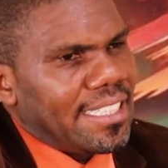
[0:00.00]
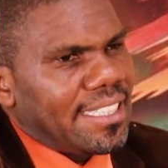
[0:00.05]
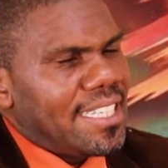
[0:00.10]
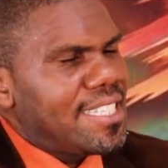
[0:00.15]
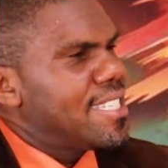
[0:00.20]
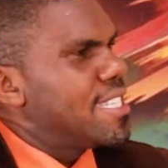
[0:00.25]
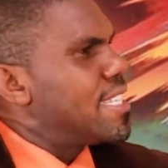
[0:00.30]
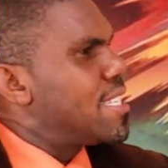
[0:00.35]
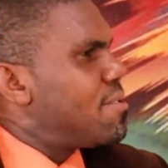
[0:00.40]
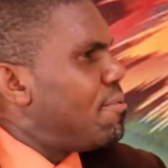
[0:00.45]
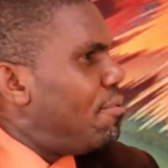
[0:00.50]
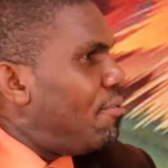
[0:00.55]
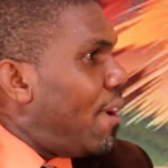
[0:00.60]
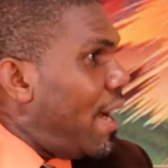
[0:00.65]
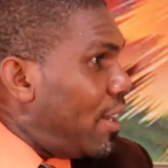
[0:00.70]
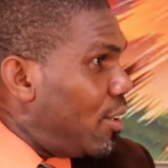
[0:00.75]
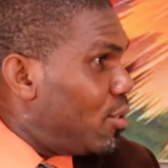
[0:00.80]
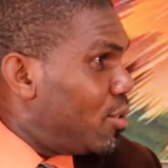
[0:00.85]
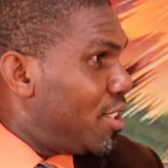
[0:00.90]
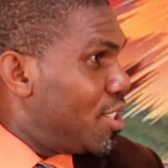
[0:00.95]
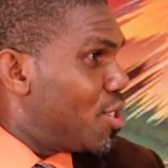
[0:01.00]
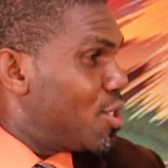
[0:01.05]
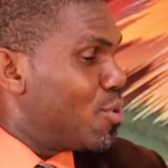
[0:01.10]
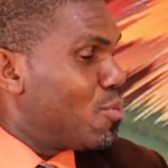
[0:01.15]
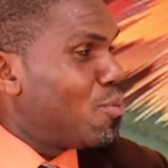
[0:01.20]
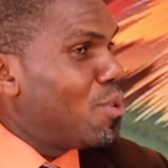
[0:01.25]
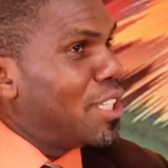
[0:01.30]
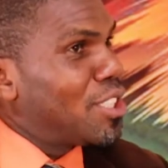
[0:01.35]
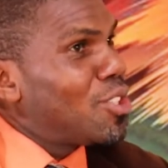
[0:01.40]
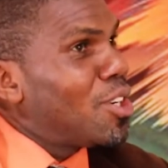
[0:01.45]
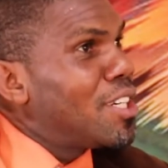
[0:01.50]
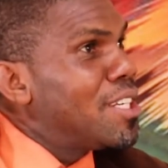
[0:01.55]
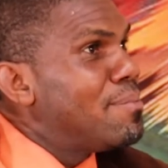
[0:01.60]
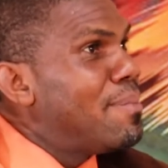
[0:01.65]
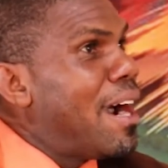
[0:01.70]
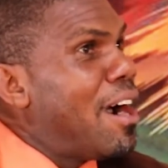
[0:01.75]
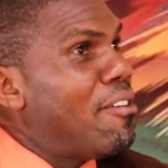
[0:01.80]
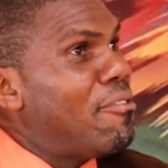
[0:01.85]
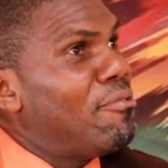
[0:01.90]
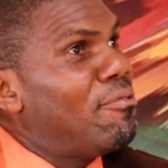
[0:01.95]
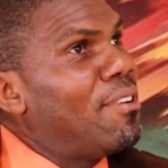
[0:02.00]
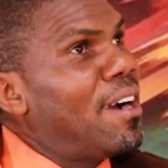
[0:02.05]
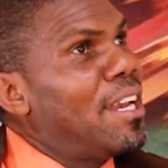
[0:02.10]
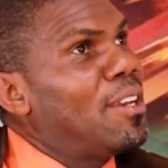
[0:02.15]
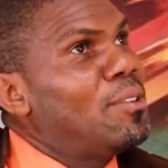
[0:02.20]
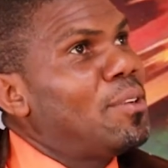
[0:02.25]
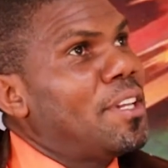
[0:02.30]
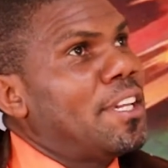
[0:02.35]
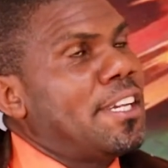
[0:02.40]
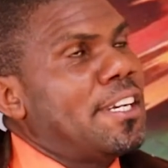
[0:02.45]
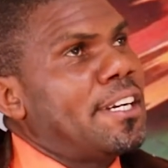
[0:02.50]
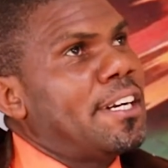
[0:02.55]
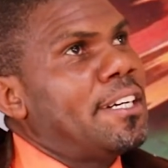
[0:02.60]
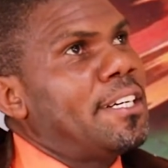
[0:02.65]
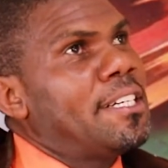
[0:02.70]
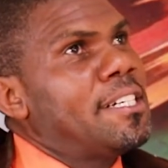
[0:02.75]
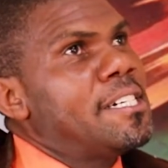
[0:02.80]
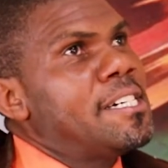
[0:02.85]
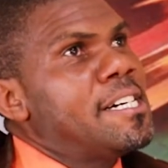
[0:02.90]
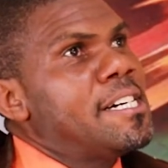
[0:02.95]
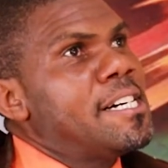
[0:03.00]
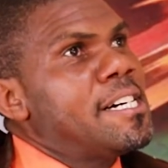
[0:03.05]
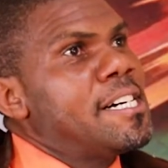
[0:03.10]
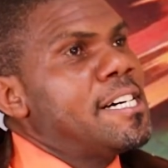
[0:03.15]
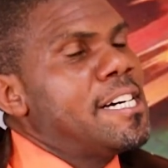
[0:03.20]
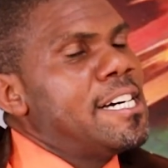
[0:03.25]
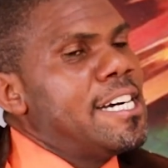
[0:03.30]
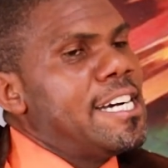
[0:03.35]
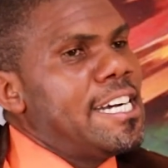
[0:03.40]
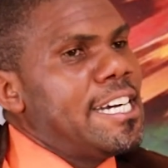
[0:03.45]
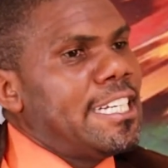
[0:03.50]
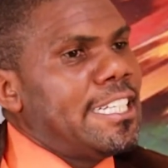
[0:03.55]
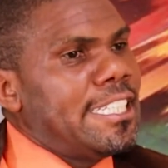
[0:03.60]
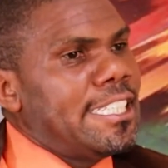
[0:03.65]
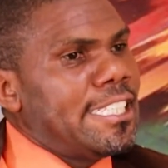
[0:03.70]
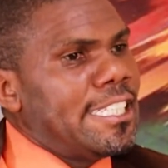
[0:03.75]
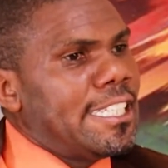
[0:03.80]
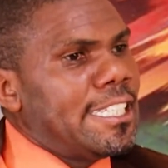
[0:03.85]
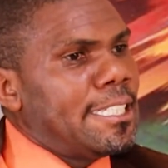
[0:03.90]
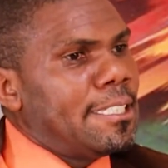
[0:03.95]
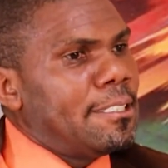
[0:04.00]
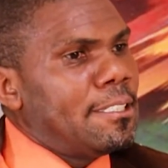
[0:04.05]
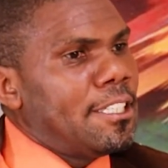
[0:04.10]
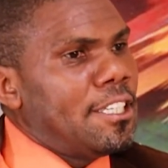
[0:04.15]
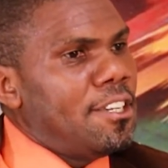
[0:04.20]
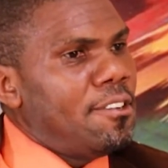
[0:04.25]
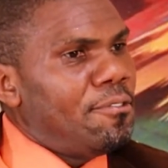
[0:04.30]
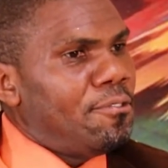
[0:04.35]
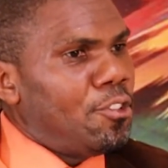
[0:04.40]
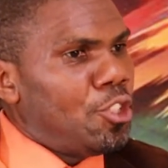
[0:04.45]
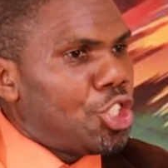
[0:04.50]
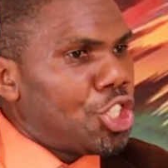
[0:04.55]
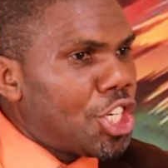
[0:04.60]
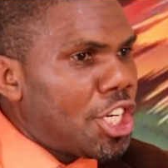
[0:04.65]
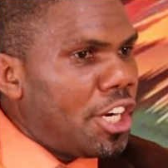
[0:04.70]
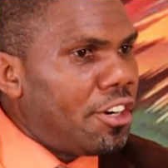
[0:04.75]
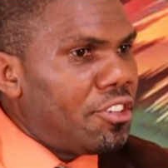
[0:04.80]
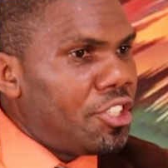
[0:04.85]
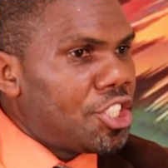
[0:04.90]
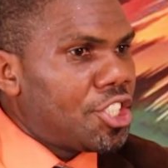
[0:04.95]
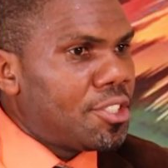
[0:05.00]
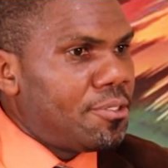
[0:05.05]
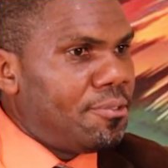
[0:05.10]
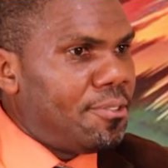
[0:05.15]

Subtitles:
This is value. We are talking about value here, and if you cherish